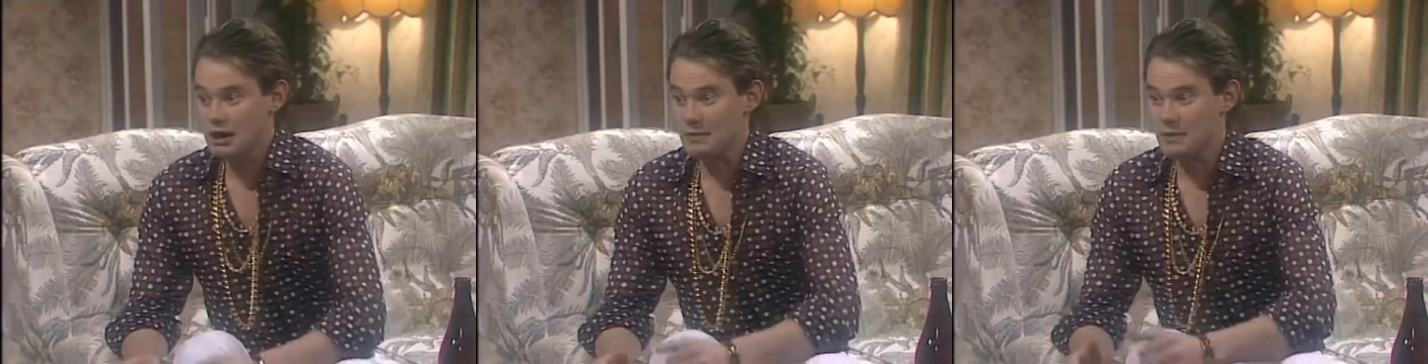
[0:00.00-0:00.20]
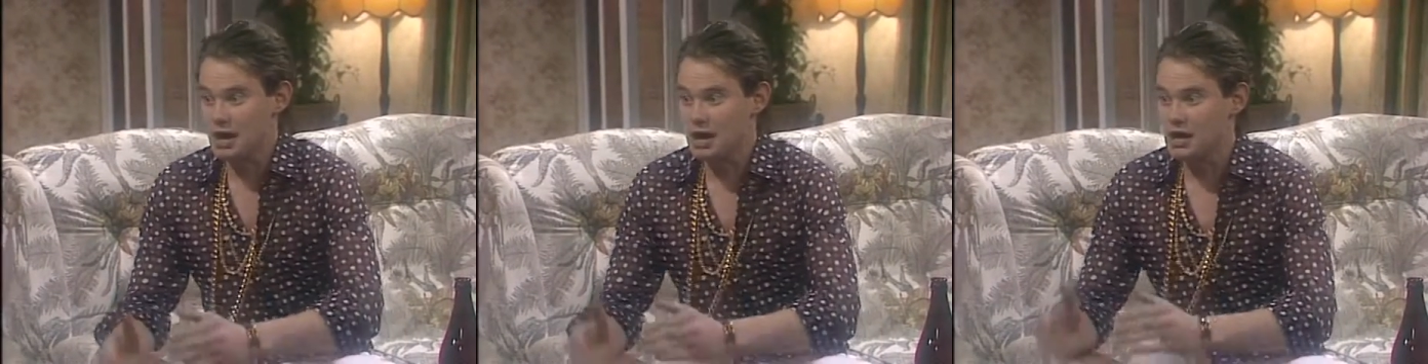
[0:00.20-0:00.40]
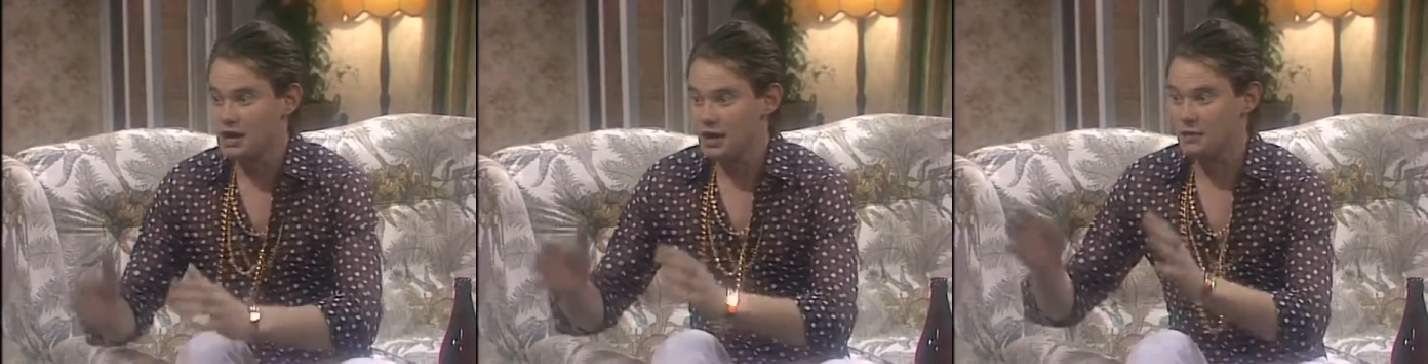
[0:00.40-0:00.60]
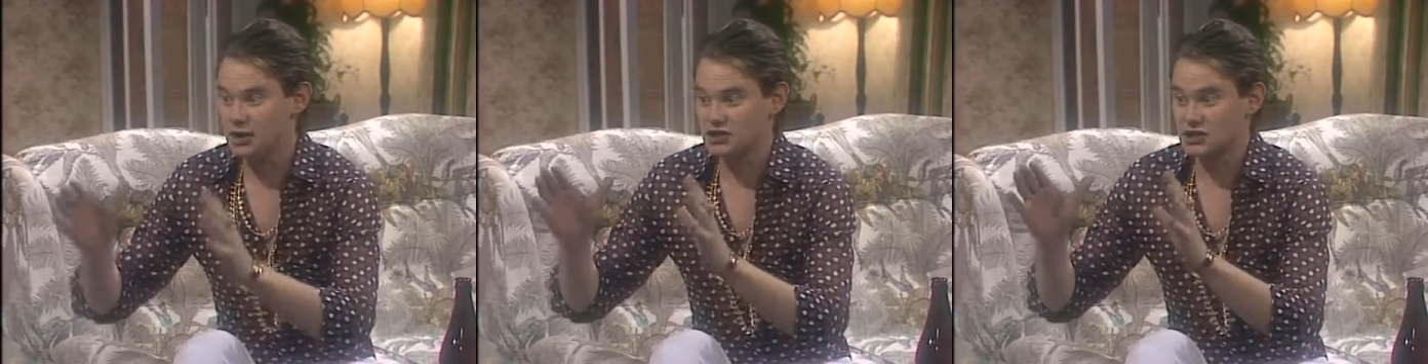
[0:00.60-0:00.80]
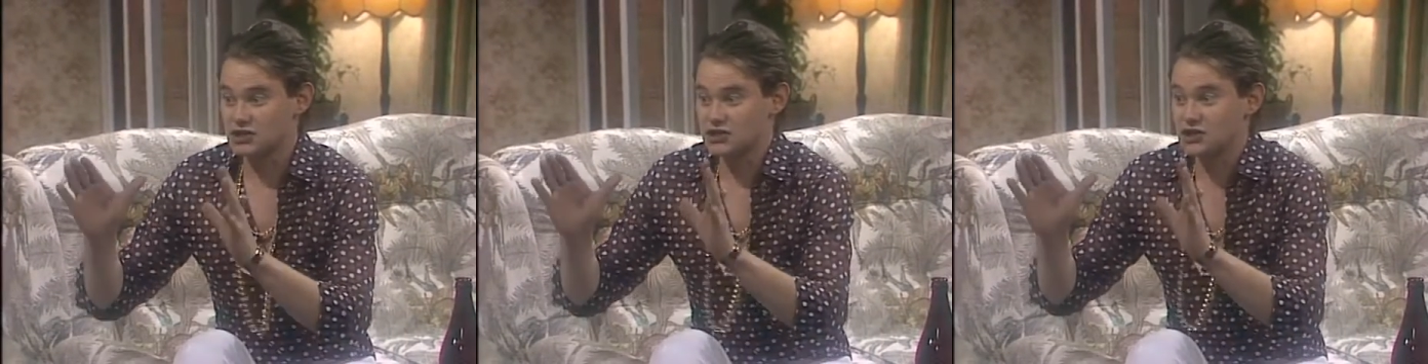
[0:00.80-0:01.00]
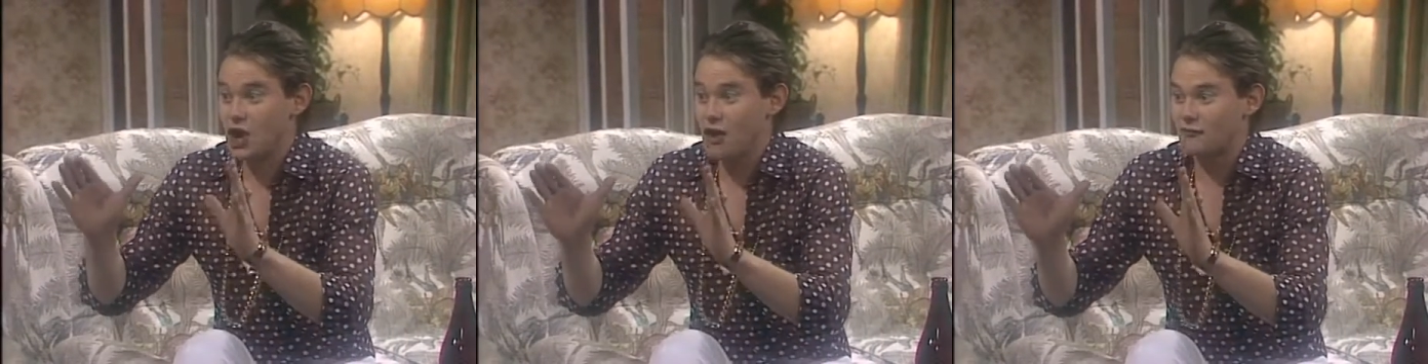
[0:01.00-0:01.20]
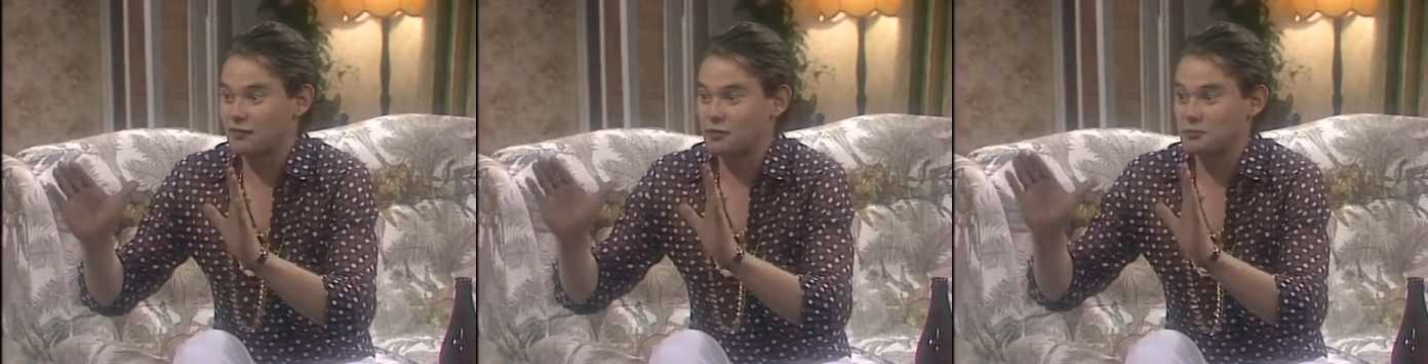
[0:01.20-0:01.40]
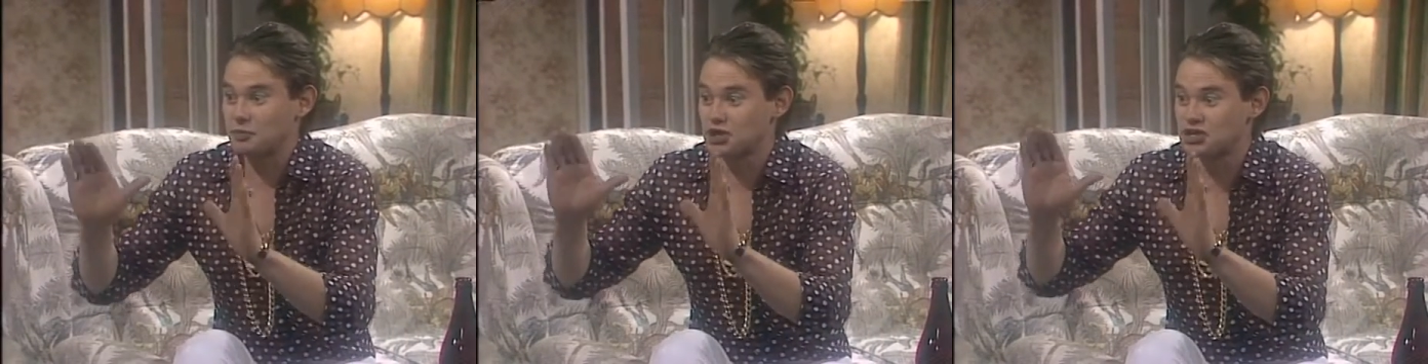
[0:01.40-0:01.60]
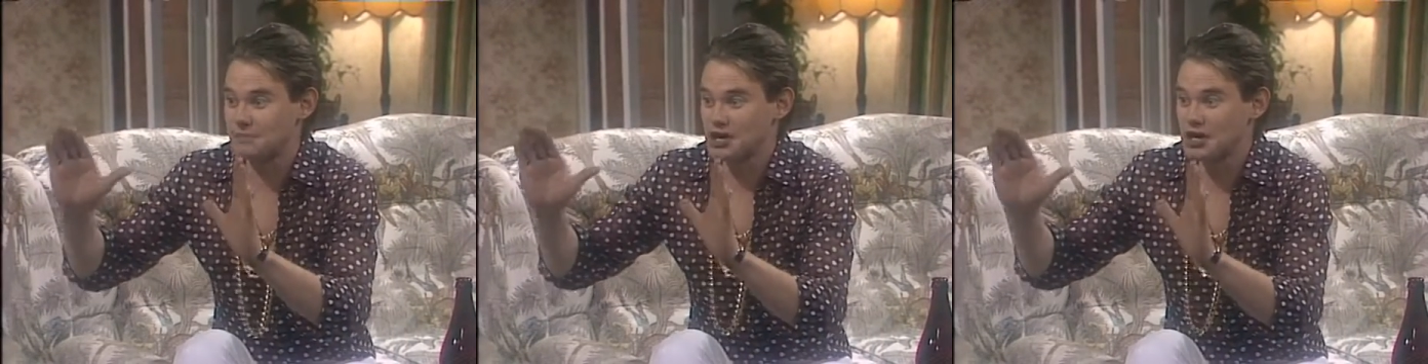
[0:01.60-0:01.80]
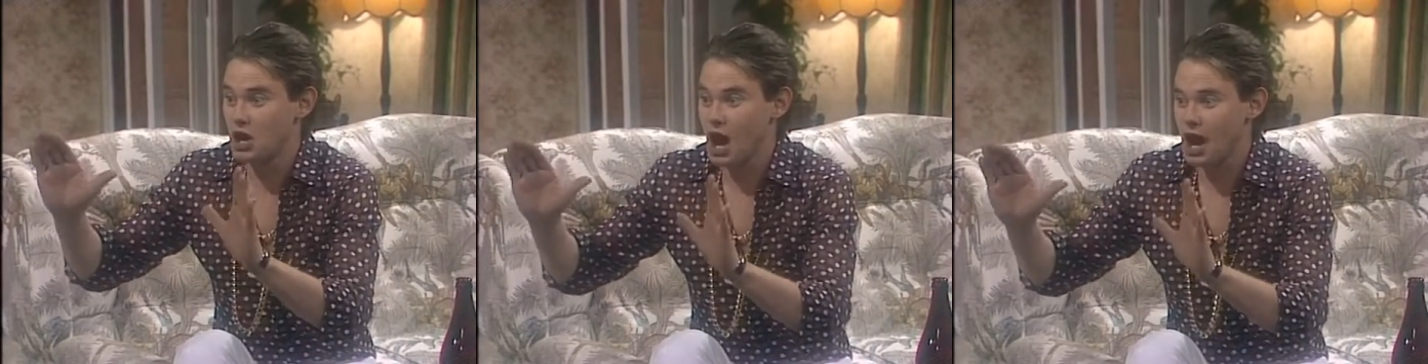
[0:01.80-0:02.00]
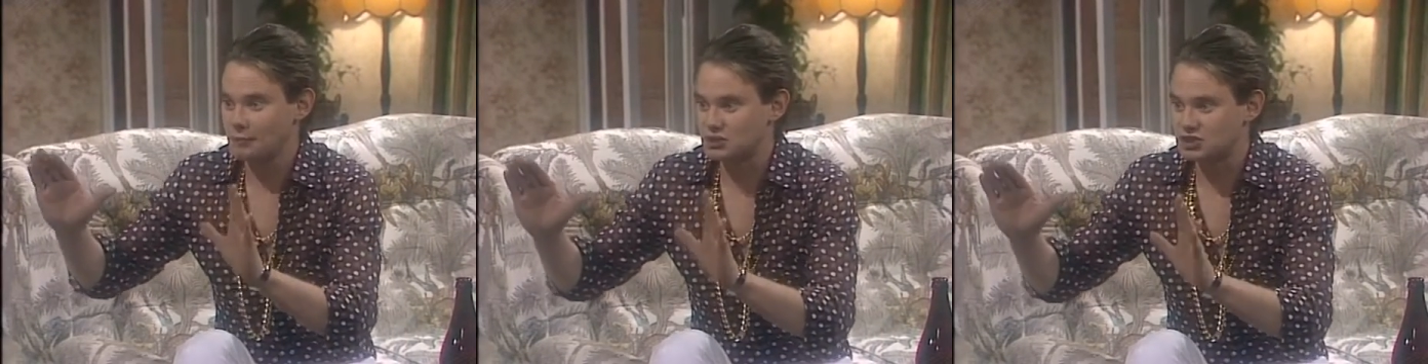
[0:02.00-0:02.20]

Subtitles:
And the soft Brisbane night